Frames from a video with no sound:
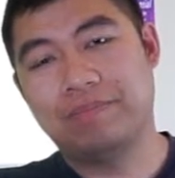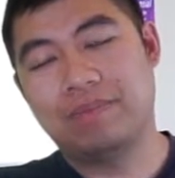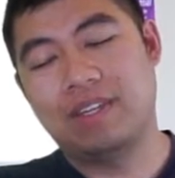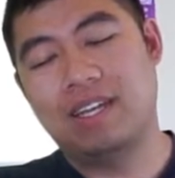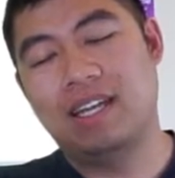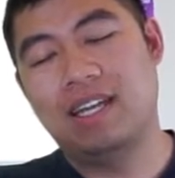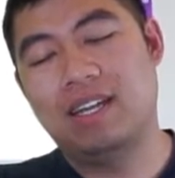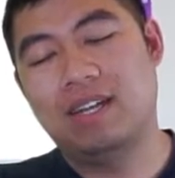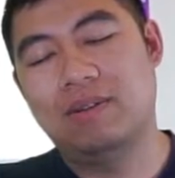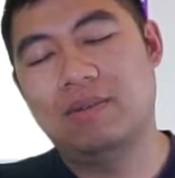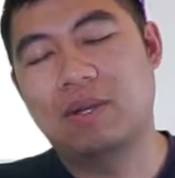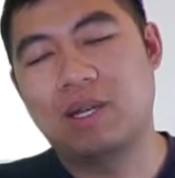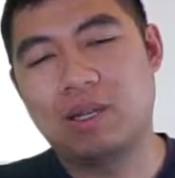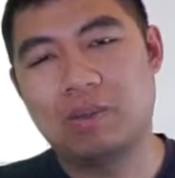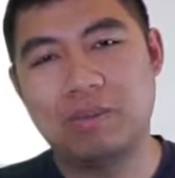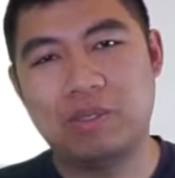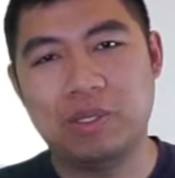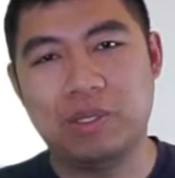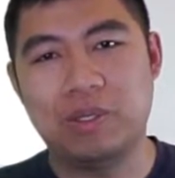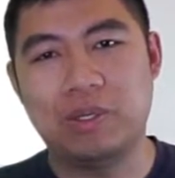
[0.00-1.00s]

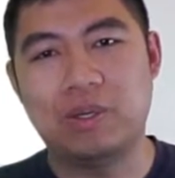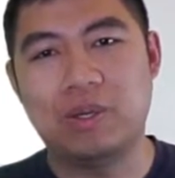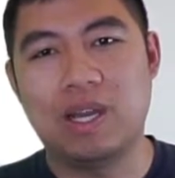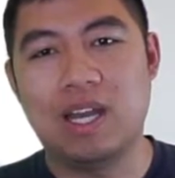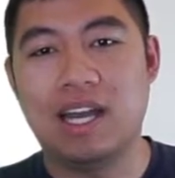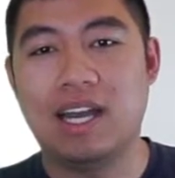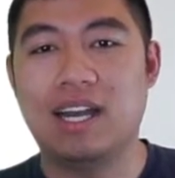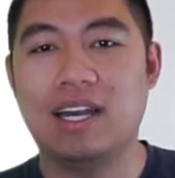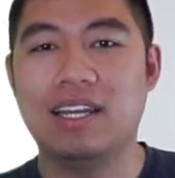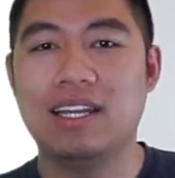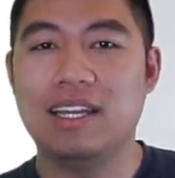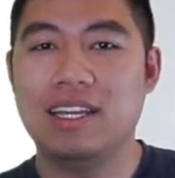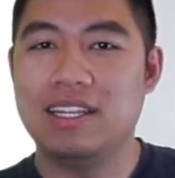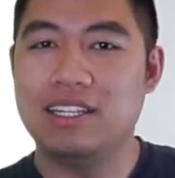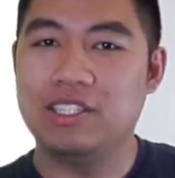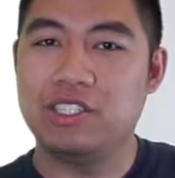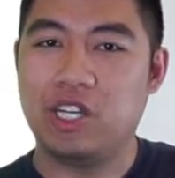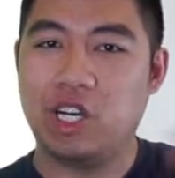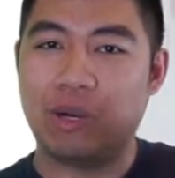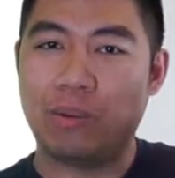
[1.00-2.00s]
Welcome to
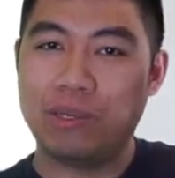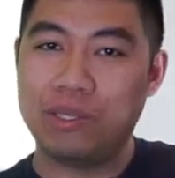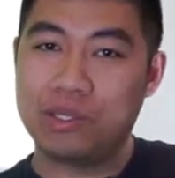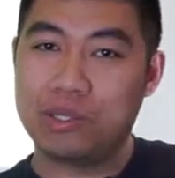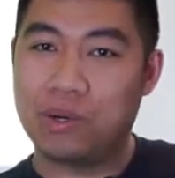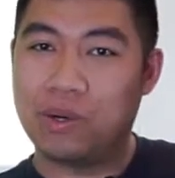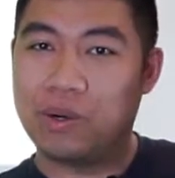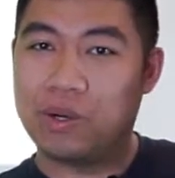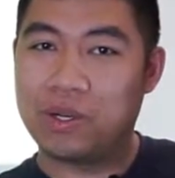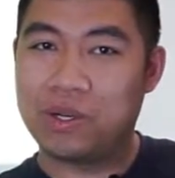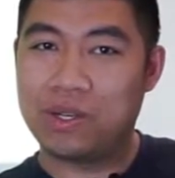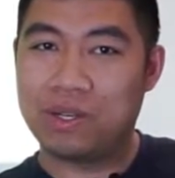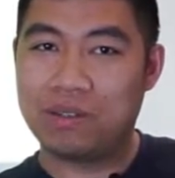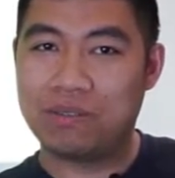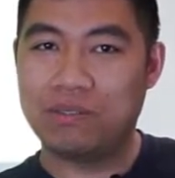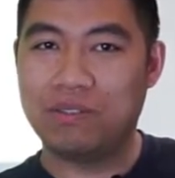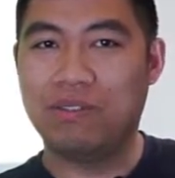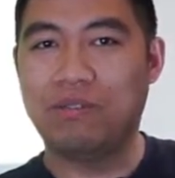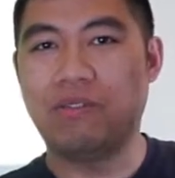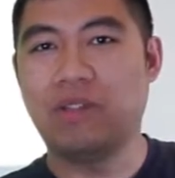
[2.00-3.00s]
Jeremy's Corner,
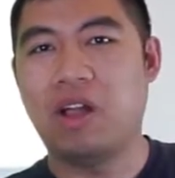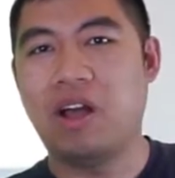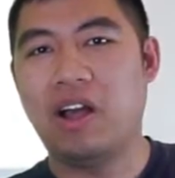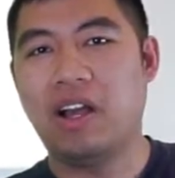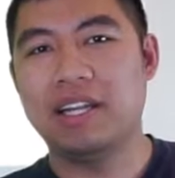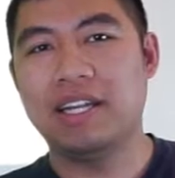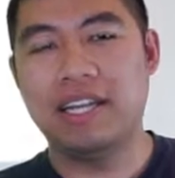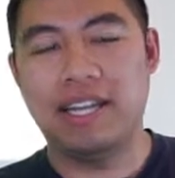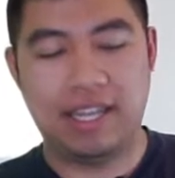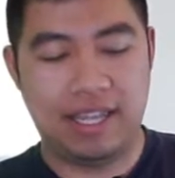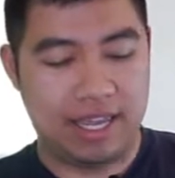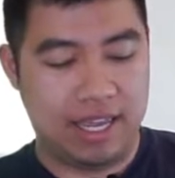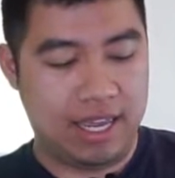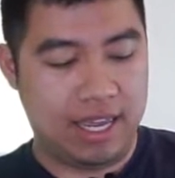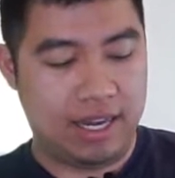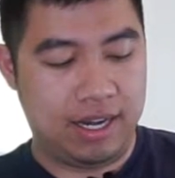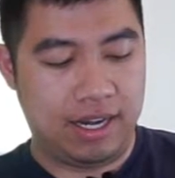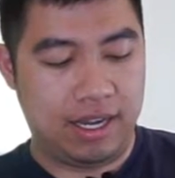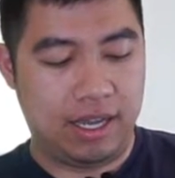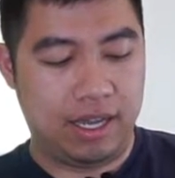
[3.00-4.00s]
the vlog,
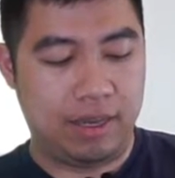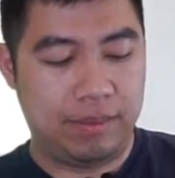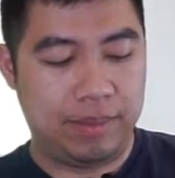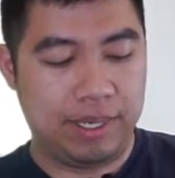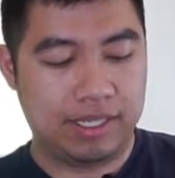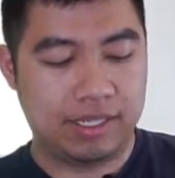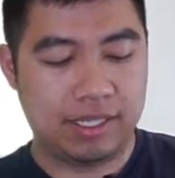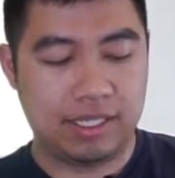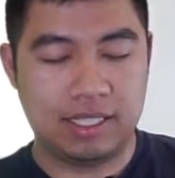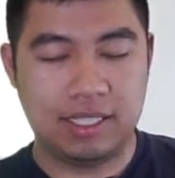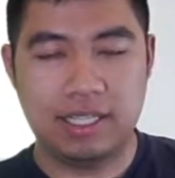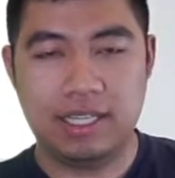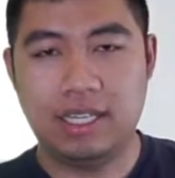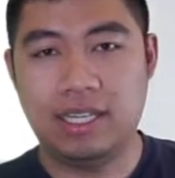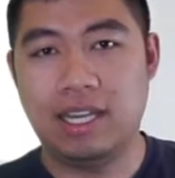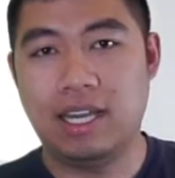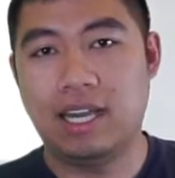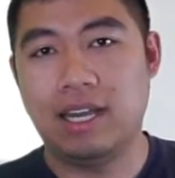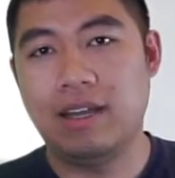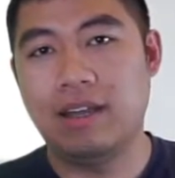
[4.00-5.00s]
and
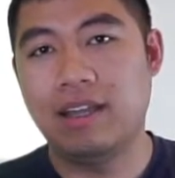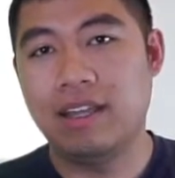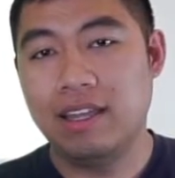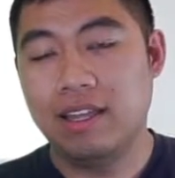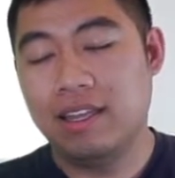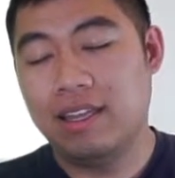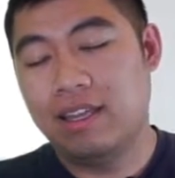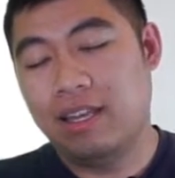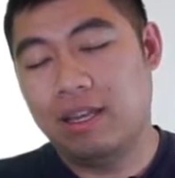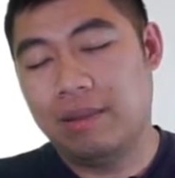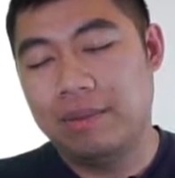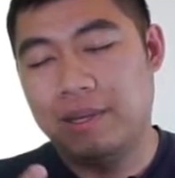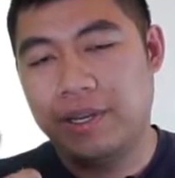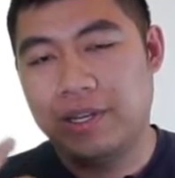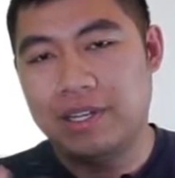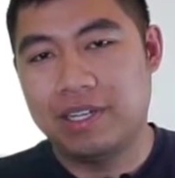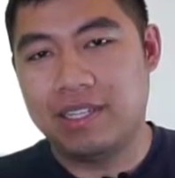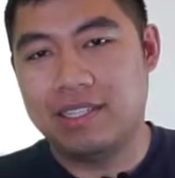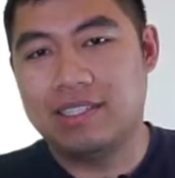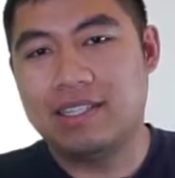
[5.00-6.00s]
basically I'm here
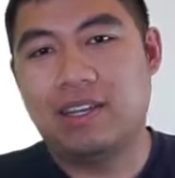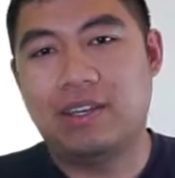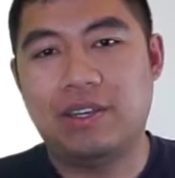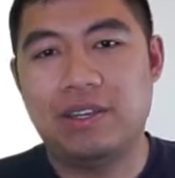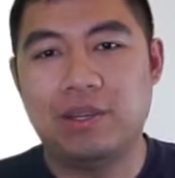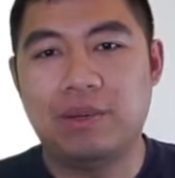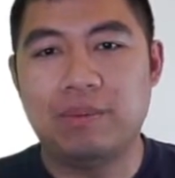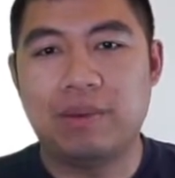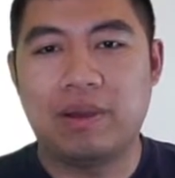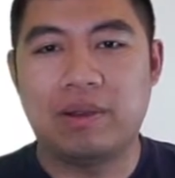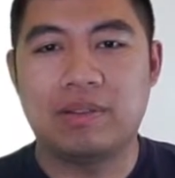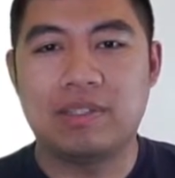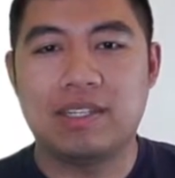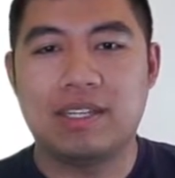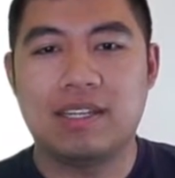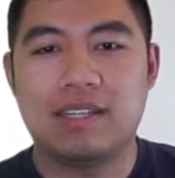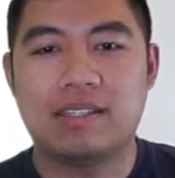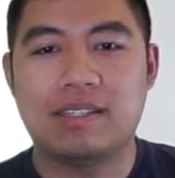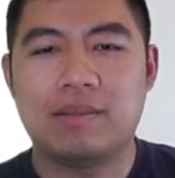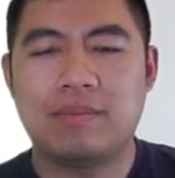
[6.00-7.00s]
to tell you
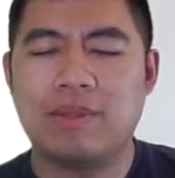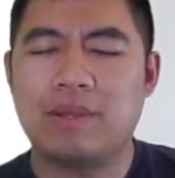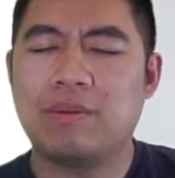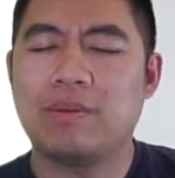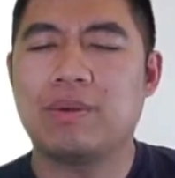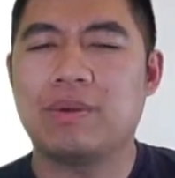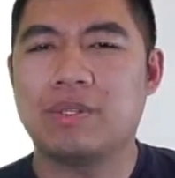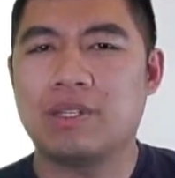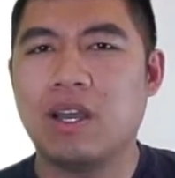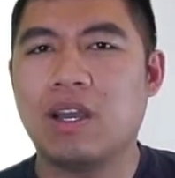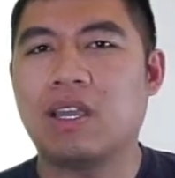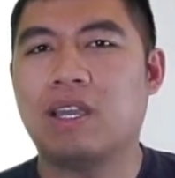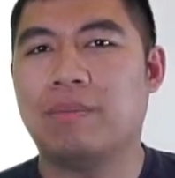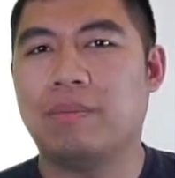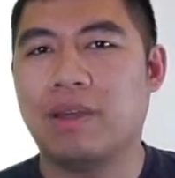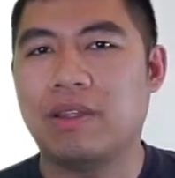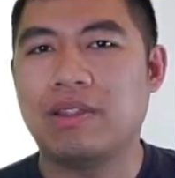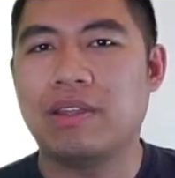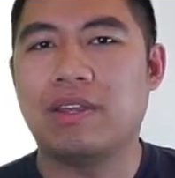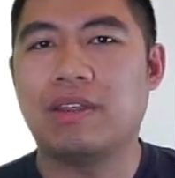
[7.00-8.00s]
about something we were talking
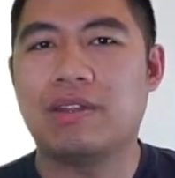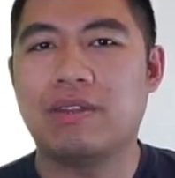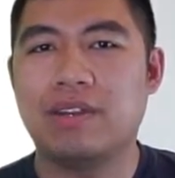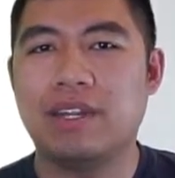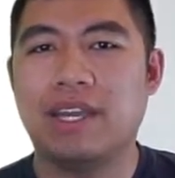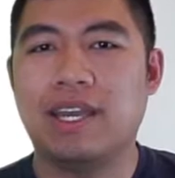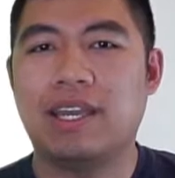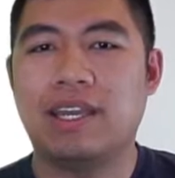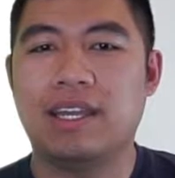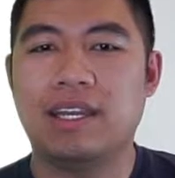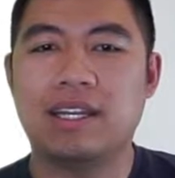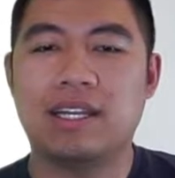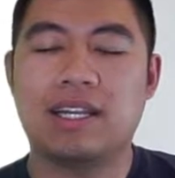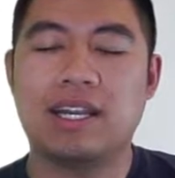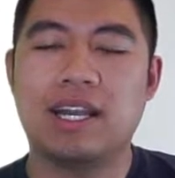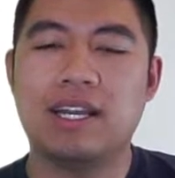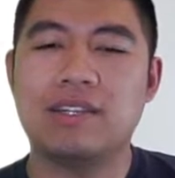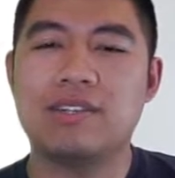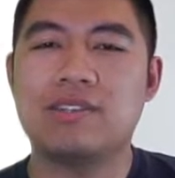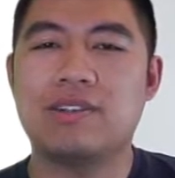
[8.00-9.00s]
about the other day, and it
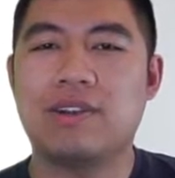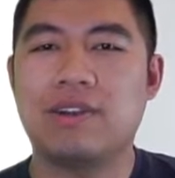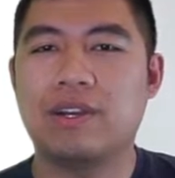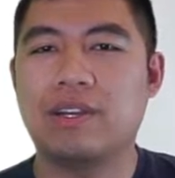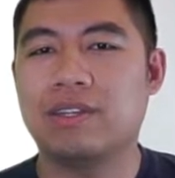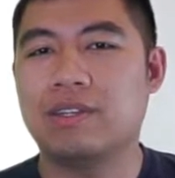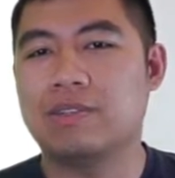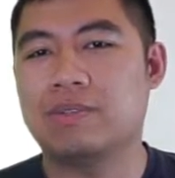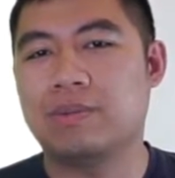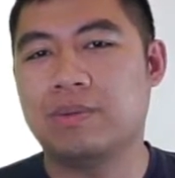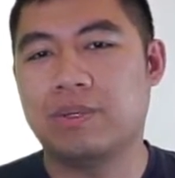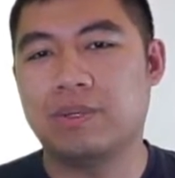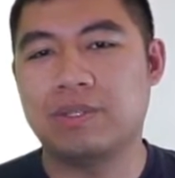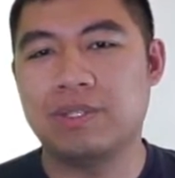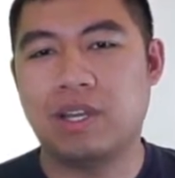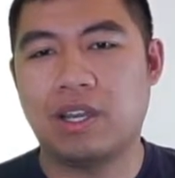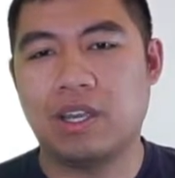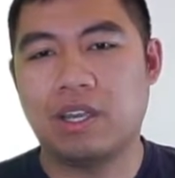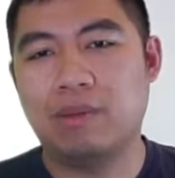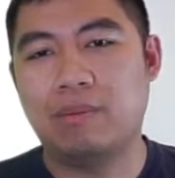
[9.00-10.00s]
kind of started because we were
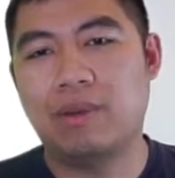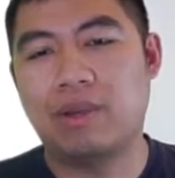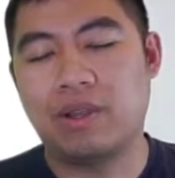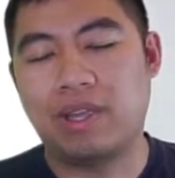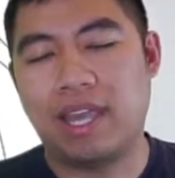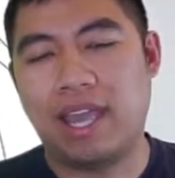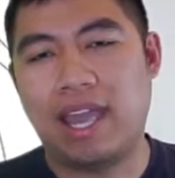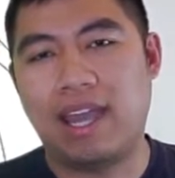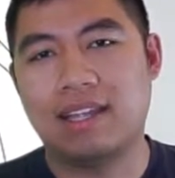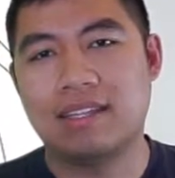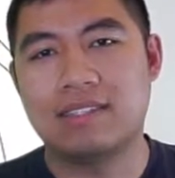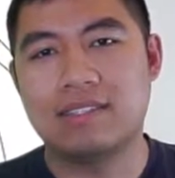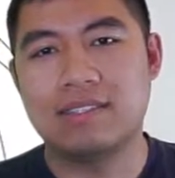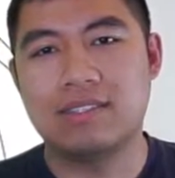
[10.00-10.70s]
talking about cats.